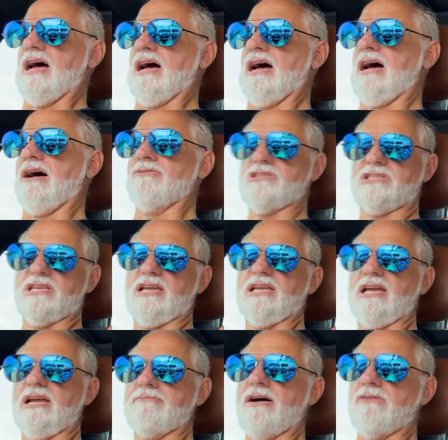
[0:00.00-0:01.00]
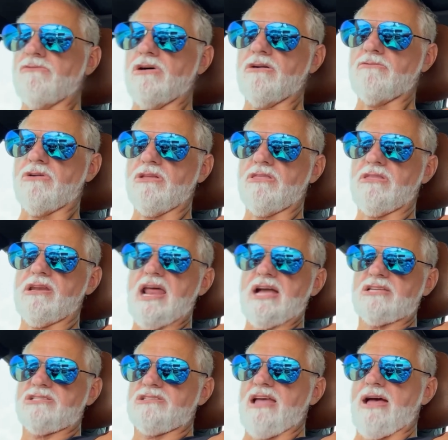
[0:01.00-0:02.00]
I was thinking about what are the
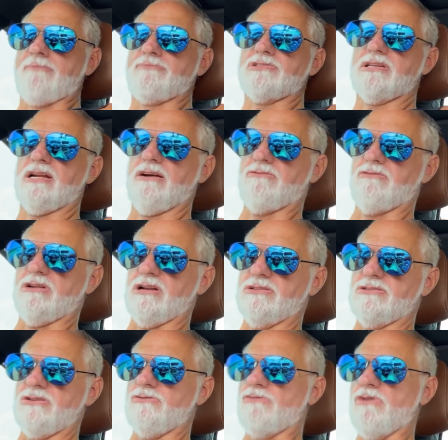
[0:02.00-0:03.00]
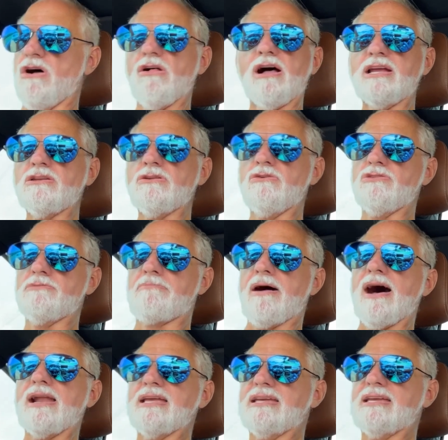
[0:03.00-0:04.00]
next steps that I want to do. Well, I knew the
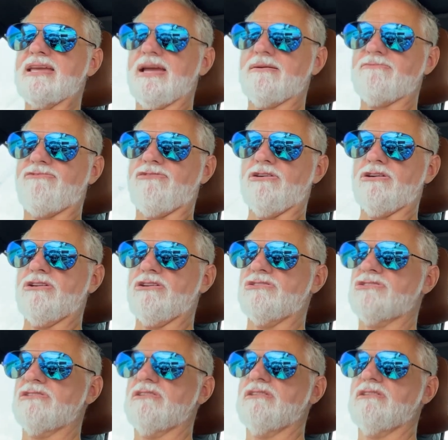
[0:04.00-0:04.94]
body cam footage.